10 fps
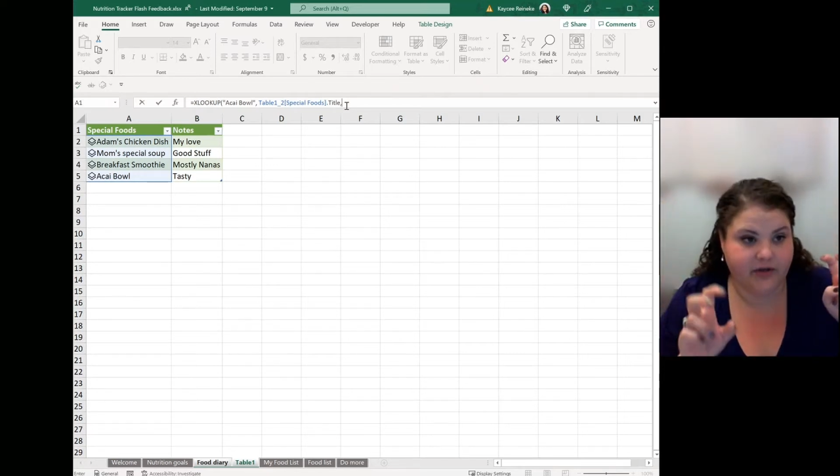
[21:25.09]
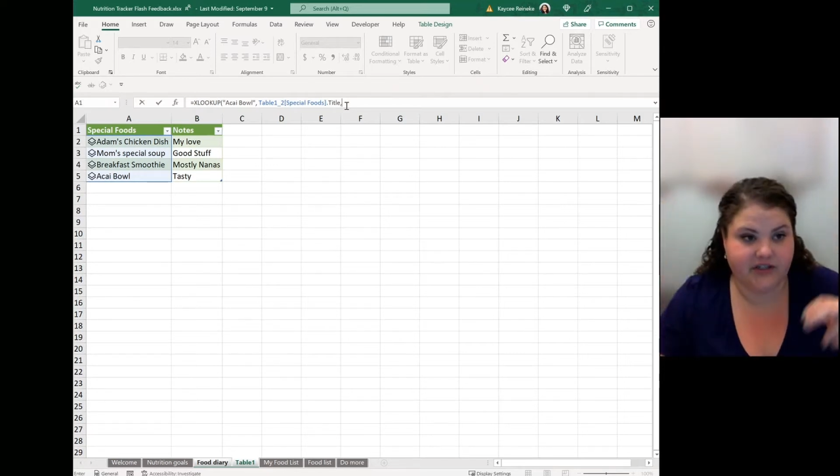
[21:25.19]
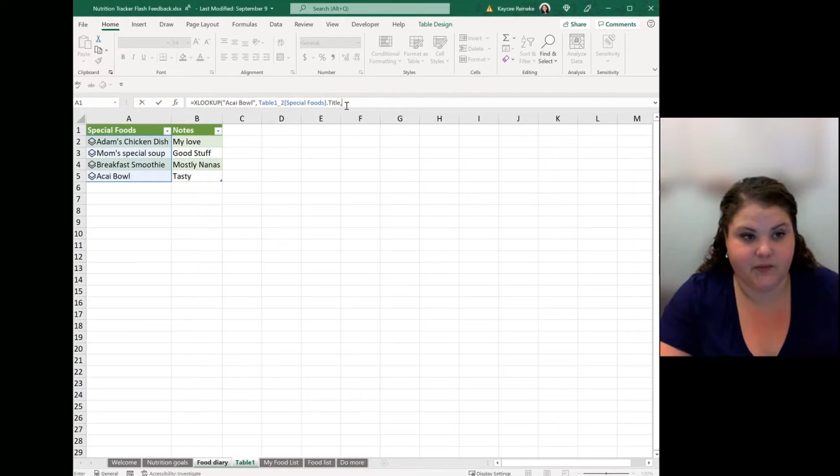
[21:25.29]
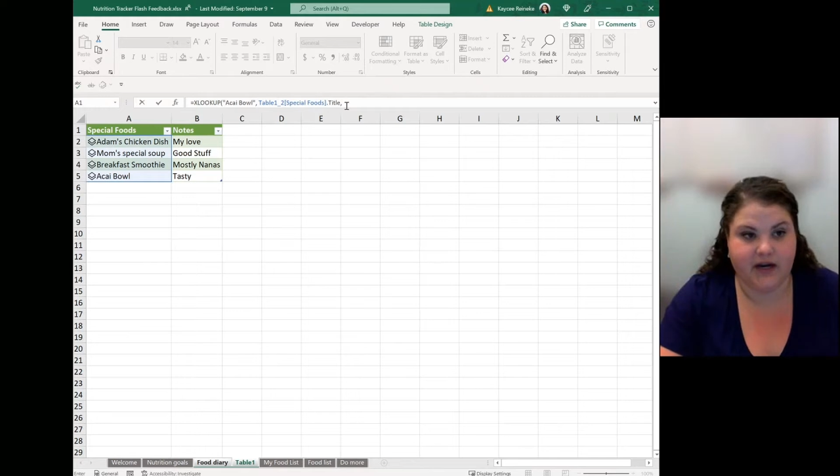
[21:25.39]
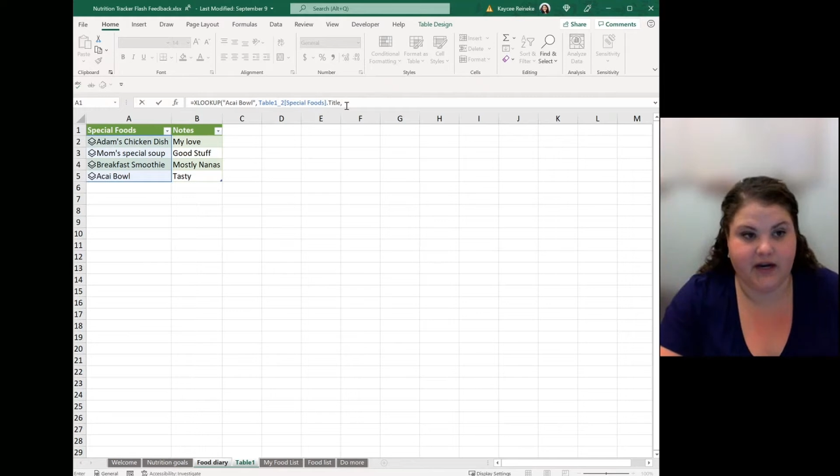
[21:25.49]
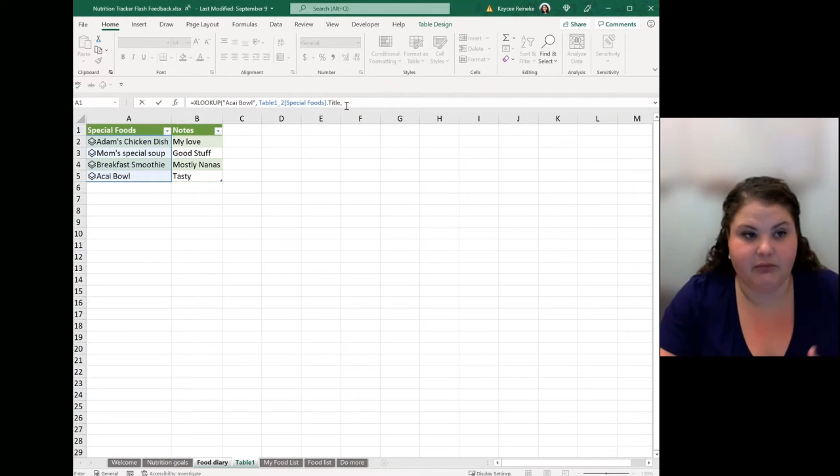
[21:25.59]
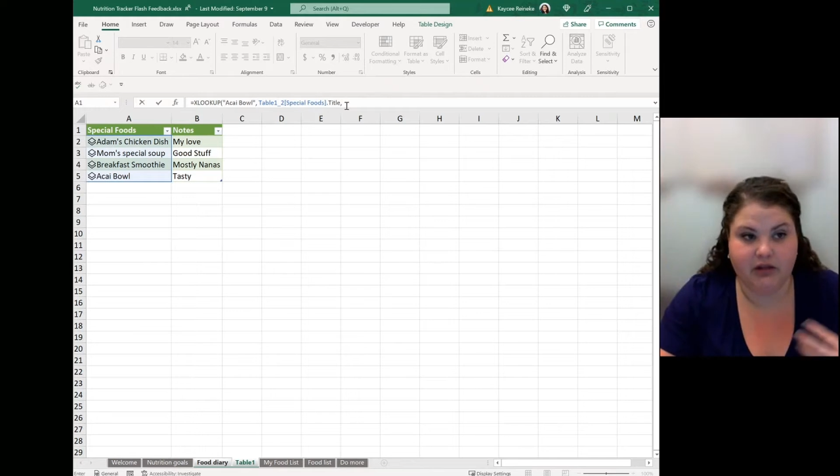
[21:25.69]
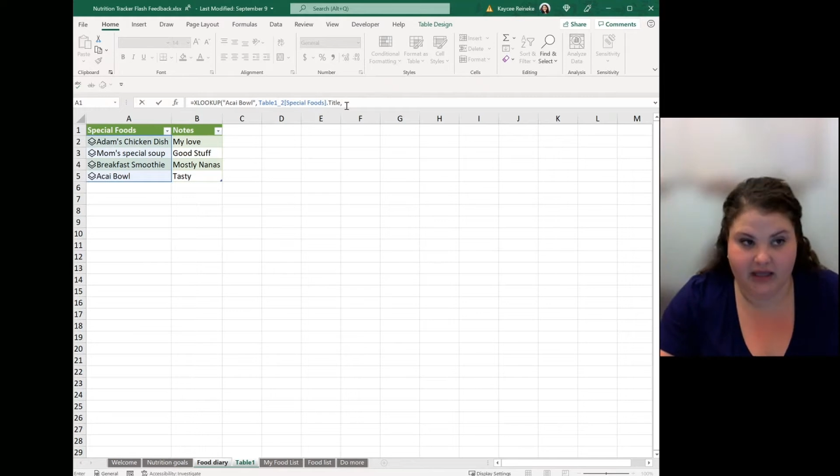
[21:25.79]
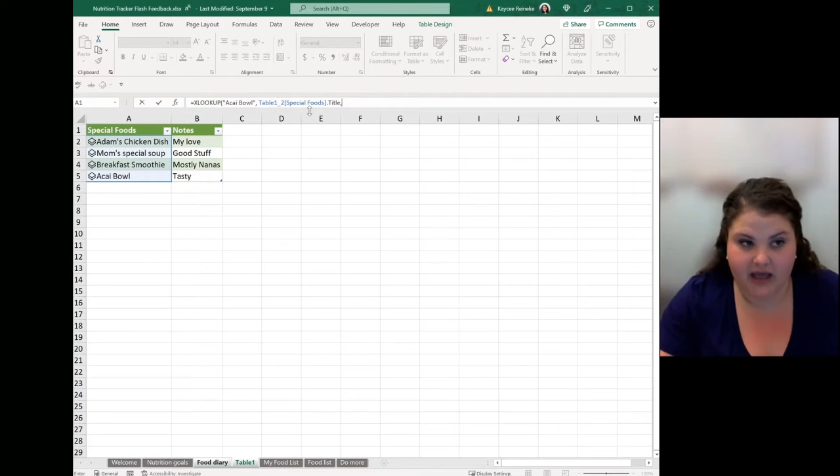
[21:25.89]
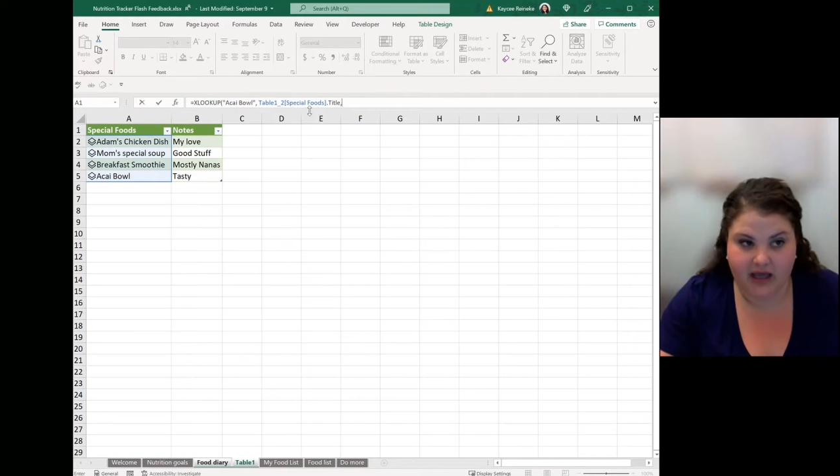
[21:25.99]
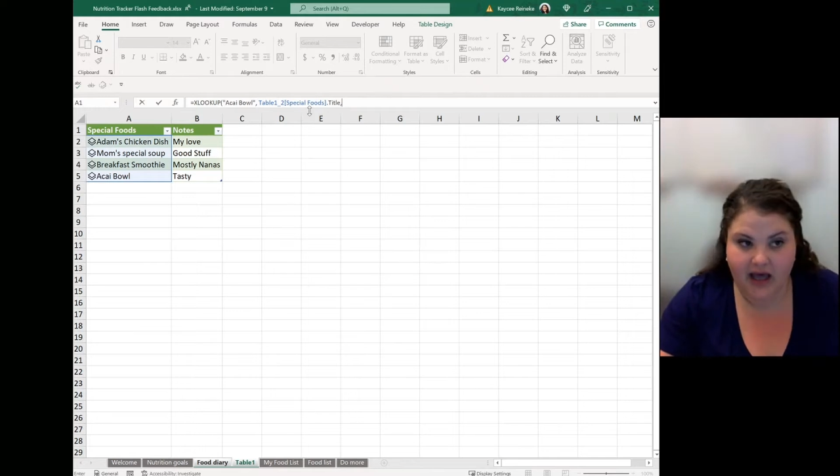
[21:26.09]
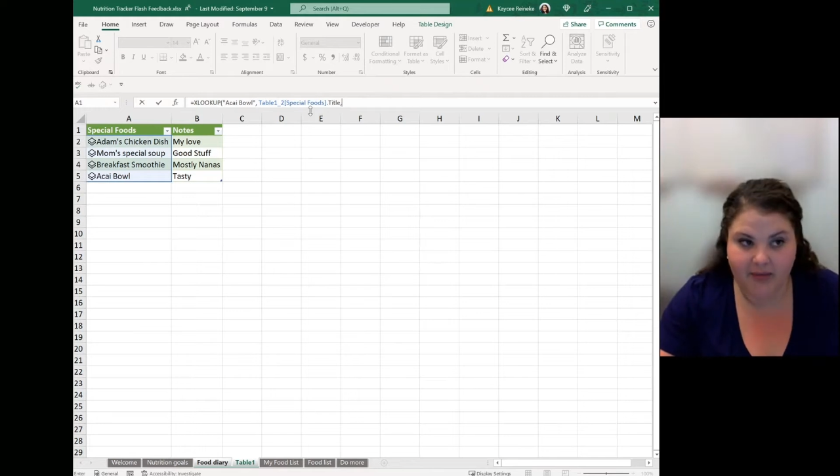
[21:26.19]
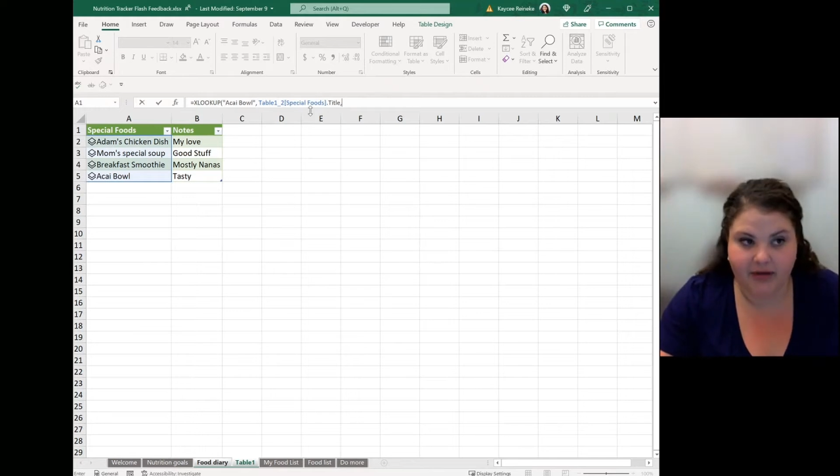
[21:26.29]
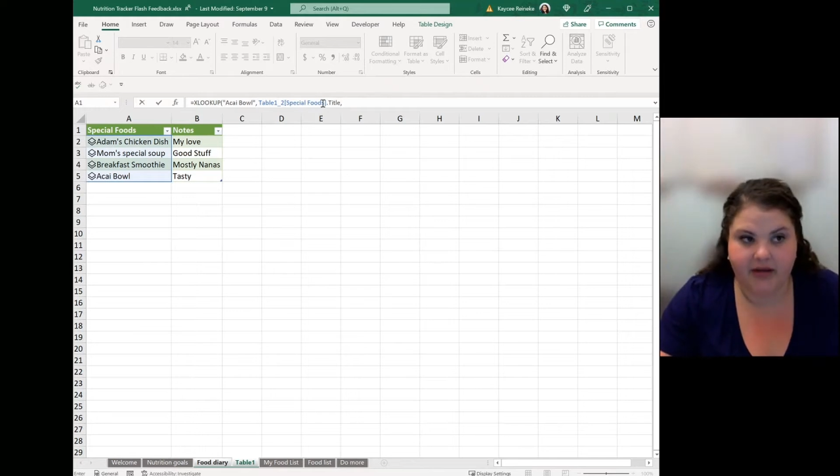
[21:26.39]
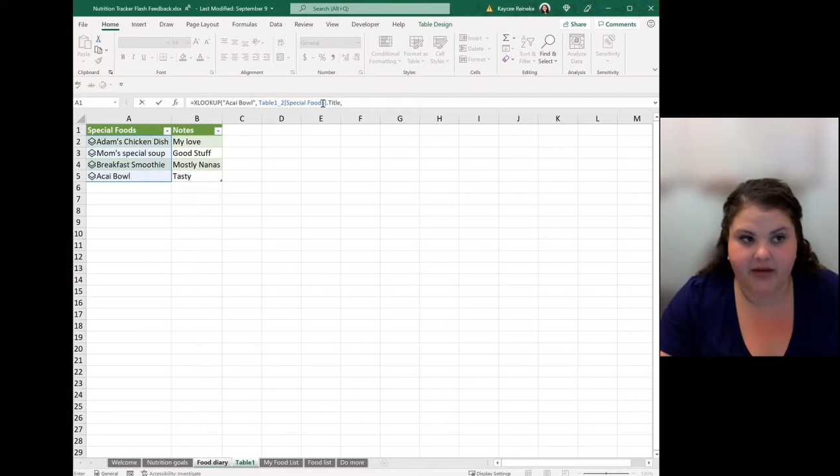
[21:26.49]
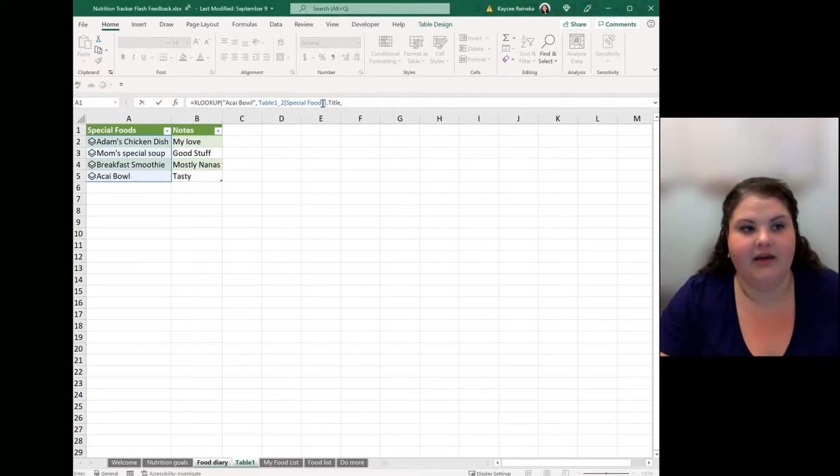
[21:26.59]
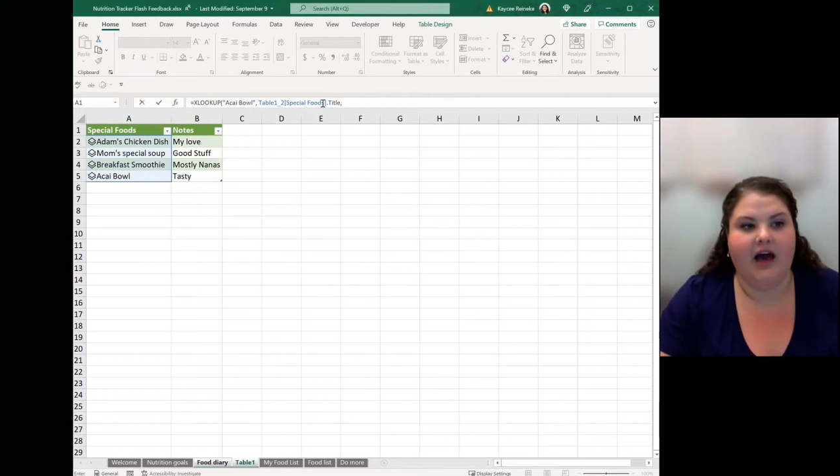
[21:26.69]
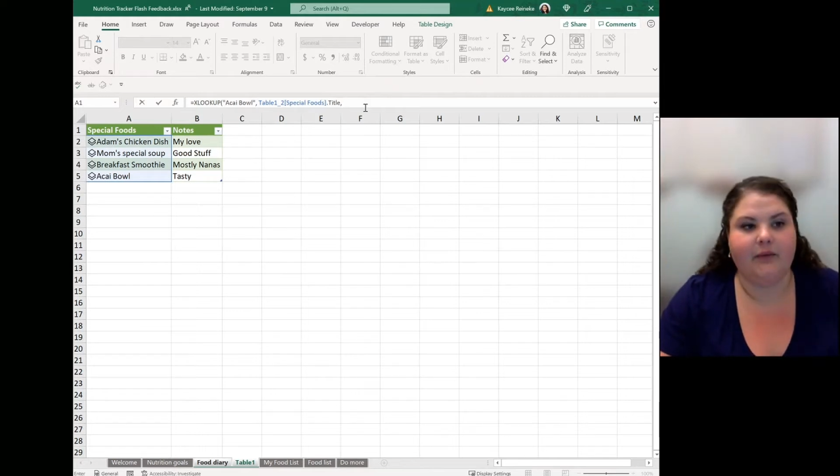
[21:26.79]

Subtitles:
which is what I'm looking up.